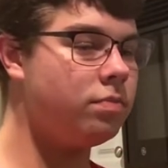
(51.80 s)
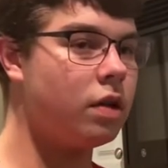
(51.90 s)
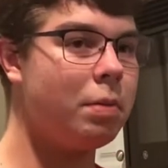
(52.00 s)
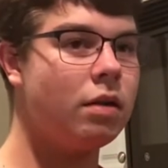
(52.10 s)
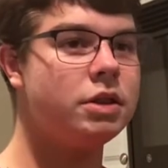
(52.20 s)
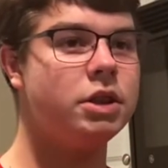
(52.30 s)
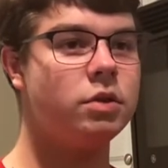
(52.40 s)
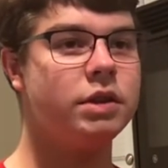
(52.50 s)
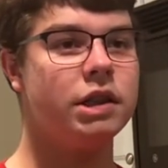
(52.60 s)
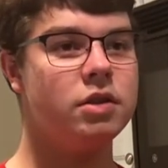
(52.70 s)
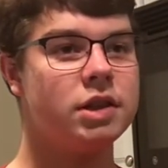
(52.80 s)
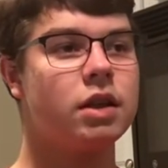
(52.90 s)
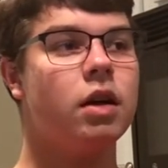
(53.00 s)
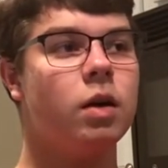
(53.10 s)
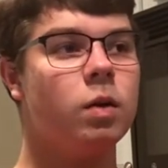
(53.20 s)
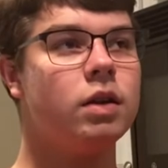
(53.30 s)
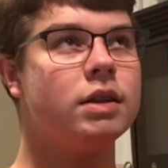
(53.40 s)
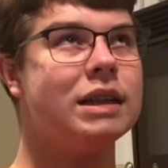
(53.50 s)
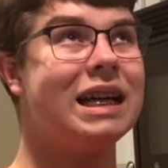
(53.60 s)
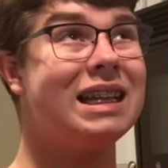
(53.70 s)
About 2 years ago,
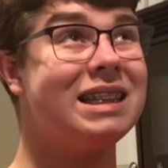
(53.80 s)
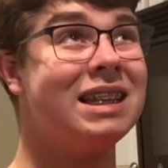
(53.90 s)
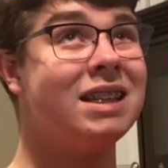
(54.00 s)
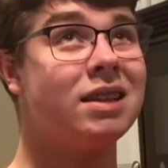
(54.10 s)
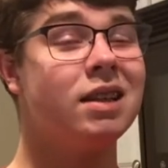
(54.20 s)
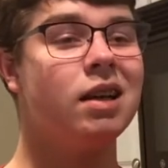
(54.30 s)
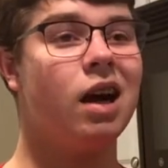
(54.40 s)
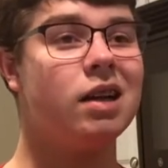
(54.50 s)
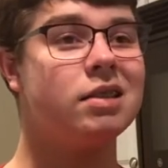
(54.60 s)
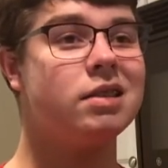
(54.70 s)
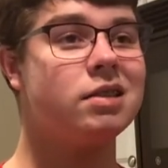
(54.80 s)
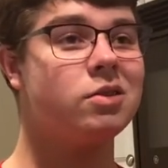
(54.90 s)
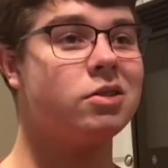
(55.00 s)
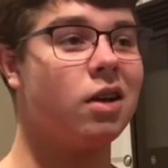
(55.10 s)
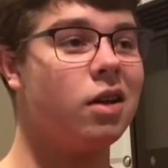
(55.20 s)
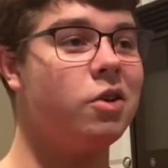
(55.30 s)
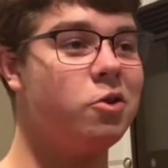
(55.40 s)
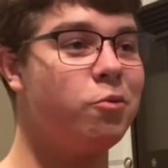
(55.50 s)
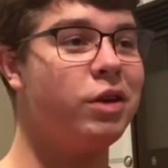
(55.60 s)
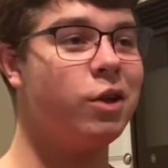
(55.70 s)
I think I saw a
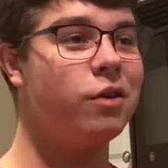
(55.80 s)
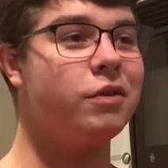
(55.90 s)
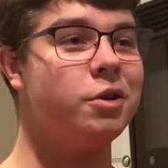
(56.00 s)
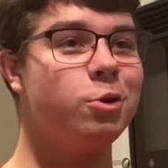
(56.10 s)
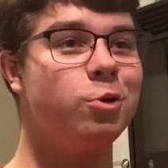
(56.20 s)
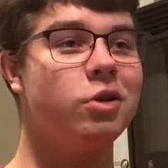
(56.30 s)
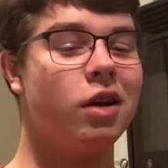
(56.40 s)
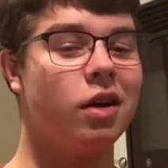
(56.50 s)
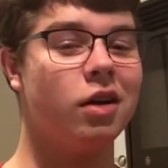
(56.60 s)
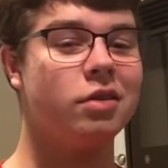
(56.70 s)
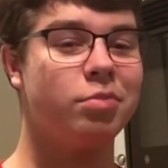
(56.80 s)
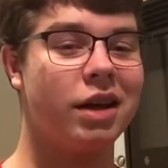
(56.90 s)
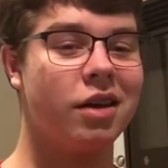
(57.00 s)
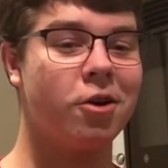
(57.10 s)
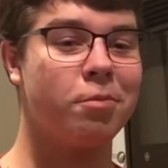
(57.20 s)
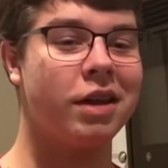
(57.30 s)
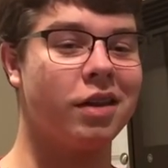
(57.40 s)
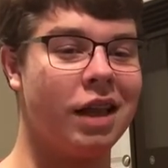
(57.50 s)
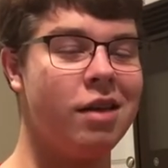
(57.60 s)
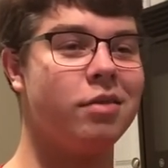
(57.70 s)
YouTube video of a dude breaking open
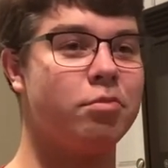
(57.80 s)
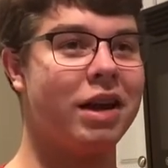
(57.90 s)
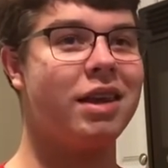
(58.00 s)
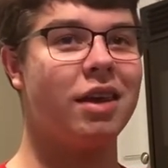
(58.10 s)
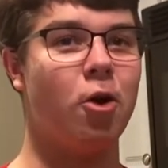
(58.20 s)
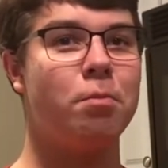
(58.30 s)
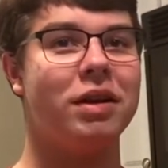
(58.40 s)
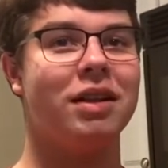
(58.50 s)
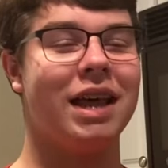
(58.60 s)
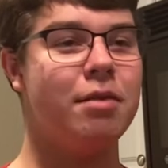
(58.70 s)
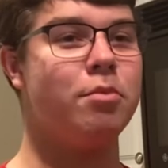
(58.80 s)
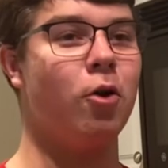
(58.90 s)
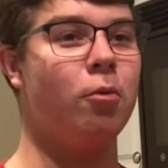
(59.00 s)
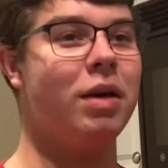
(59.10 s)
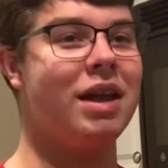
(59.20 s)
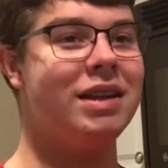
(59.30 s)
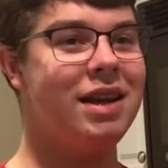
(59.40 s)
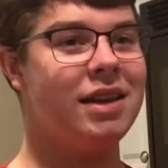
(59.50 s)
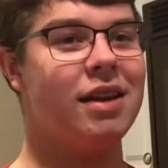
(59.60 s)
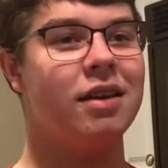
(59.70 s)
a light bulb and
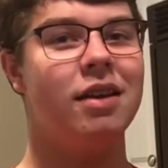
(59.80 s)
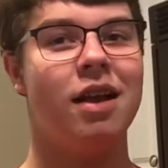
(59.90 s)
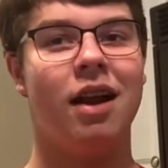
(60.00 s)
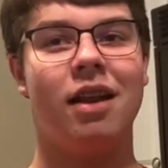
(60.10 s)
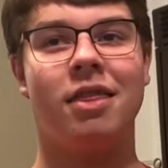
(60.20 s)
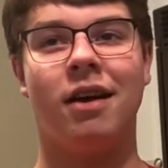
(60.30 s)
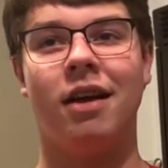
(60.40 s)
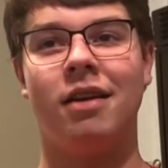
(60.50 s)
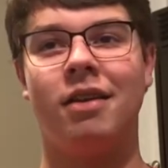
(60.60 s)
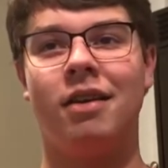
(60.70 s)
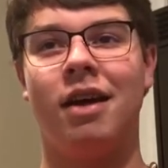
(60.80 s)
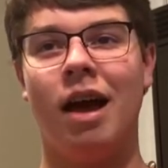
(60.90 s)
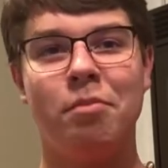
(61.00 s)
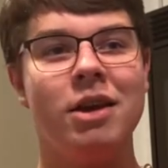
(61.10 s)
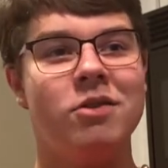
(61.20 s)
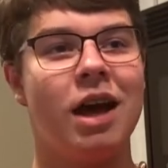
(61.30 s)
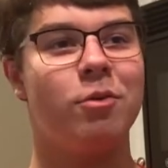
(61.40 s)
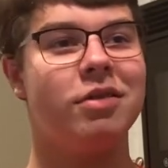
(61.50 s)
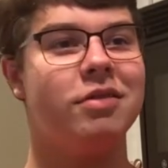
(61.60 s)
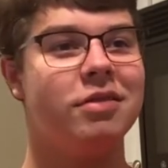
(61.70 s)
eating it. I thought, I
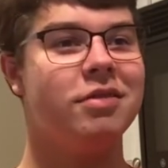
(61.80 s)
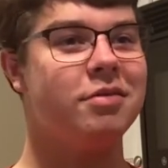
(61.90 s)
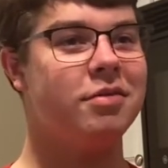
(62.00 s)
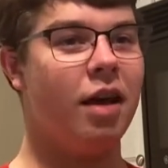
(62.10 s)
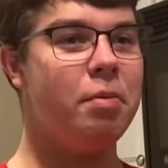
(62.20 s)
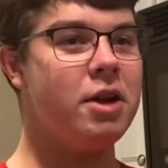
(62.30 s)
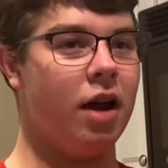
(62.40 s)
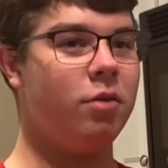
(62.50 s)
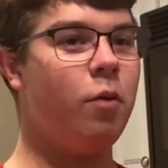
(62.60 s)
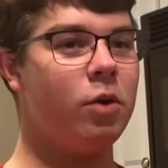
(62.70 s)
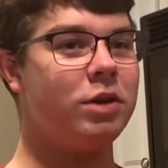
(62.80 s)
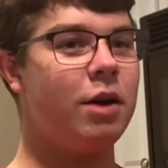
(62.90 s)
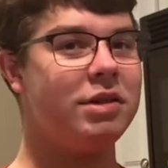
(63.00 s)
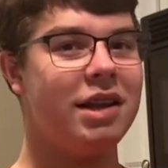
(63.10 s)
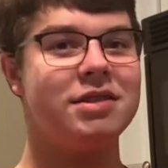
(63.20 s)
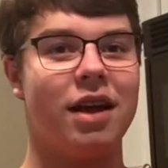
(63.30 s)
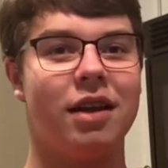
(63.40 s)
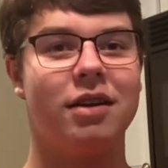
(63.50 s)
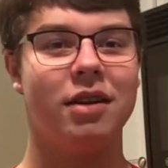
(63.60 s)
wonder what that would taste like.